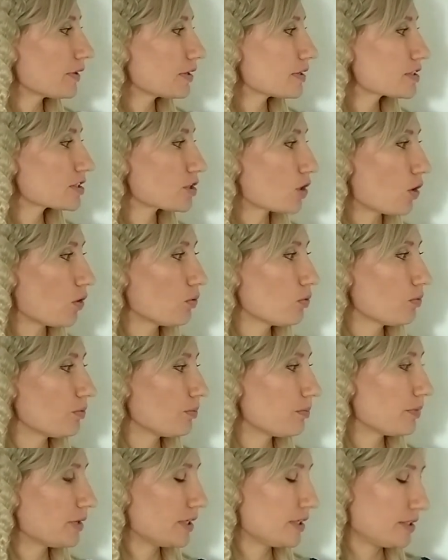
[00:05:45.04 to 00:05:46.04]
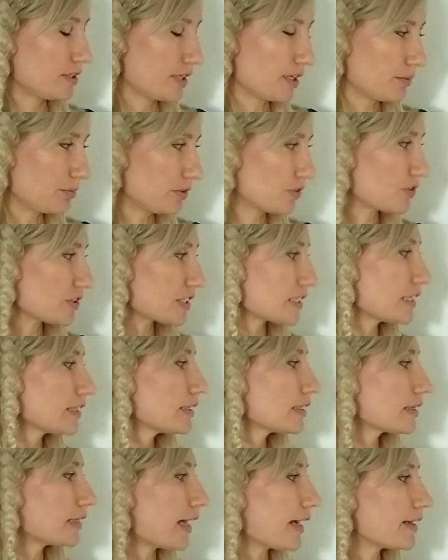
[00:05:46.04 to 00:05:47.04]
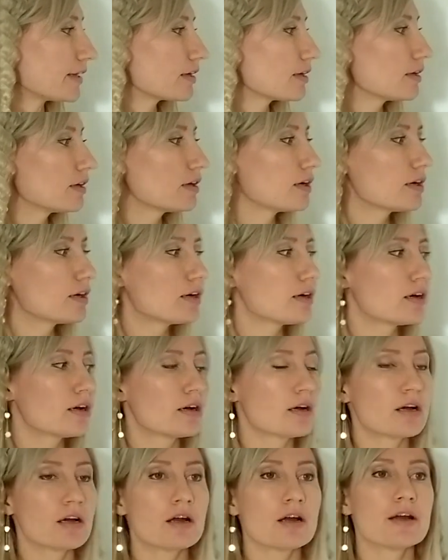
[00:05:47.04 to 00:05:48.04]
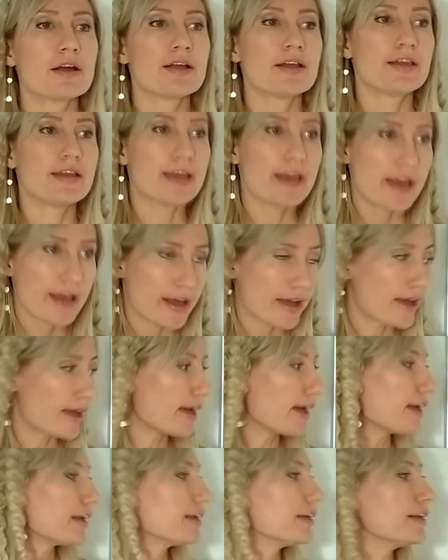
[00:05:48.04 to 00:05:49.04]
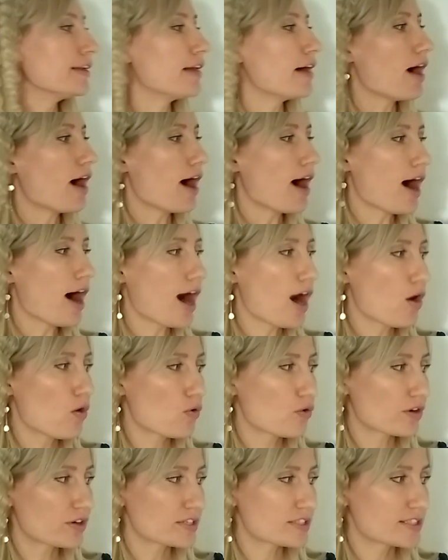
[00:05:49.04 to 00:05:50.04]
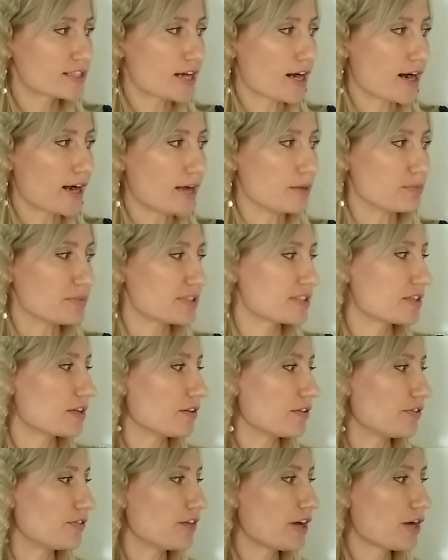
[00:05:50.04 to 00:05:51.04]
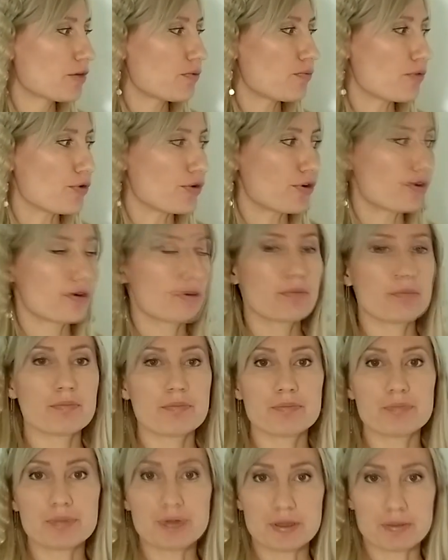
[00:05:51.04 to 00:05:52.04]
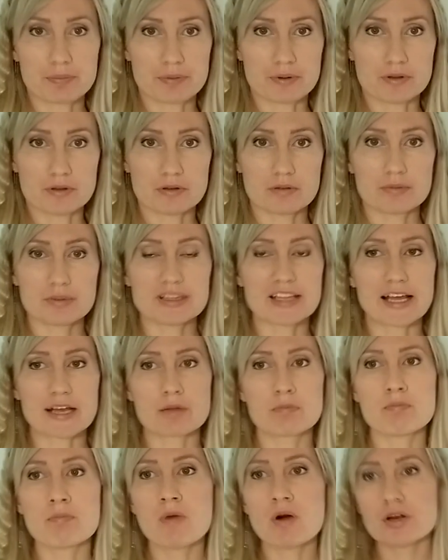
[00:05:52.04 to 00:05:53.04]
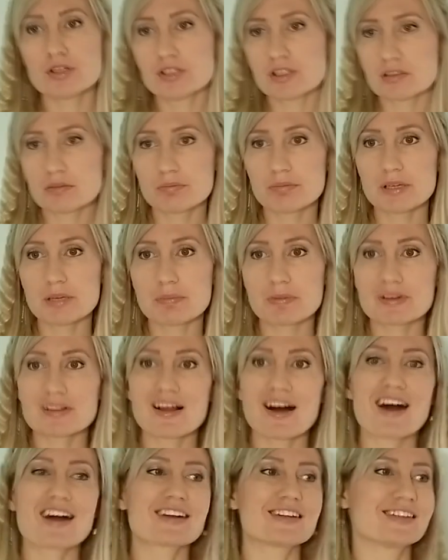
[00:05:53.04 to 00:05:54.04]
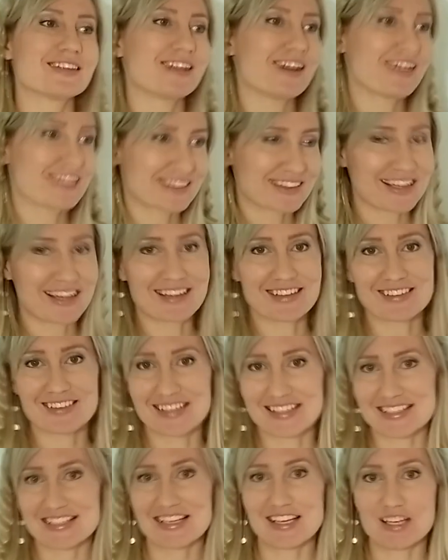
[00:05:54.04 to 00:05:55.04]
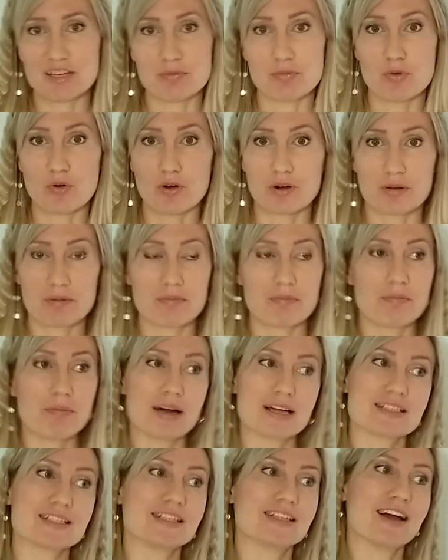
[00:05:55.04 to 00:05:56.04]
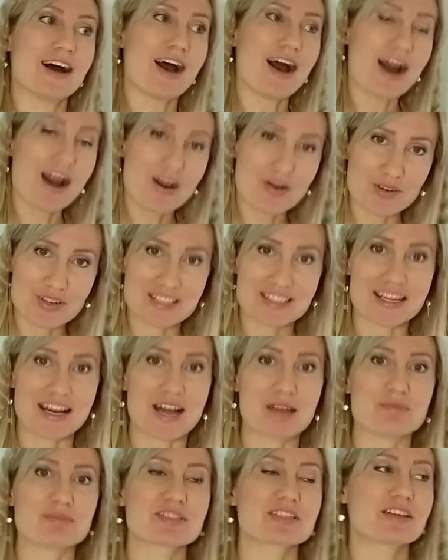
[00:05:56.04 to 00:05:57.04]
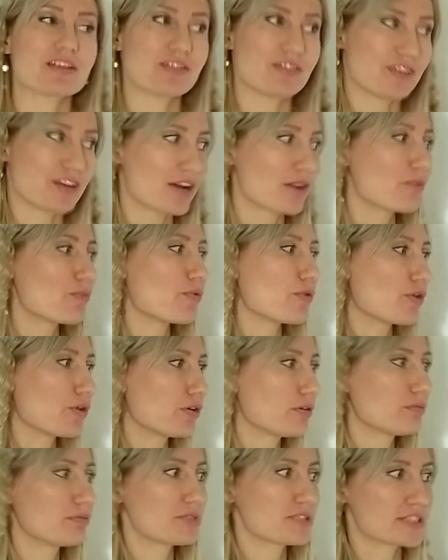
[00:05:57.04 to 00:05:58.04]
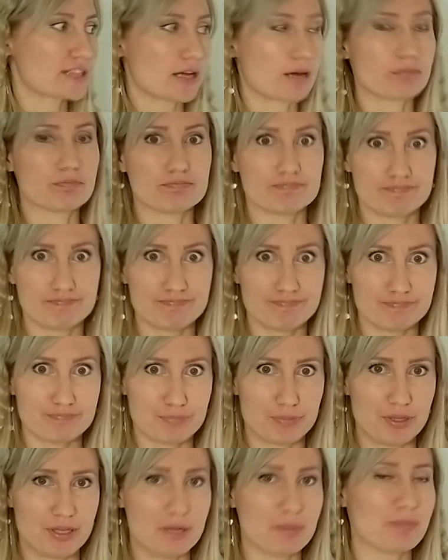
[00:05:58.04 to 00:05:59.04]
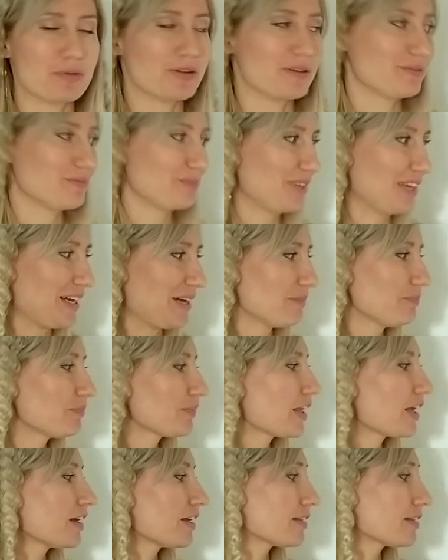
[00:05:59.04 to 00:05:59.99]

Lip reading: So it can be translated like, yeah, in our times there were people. Like modern people are not like this anymore. But in our times there were some people. Yeah?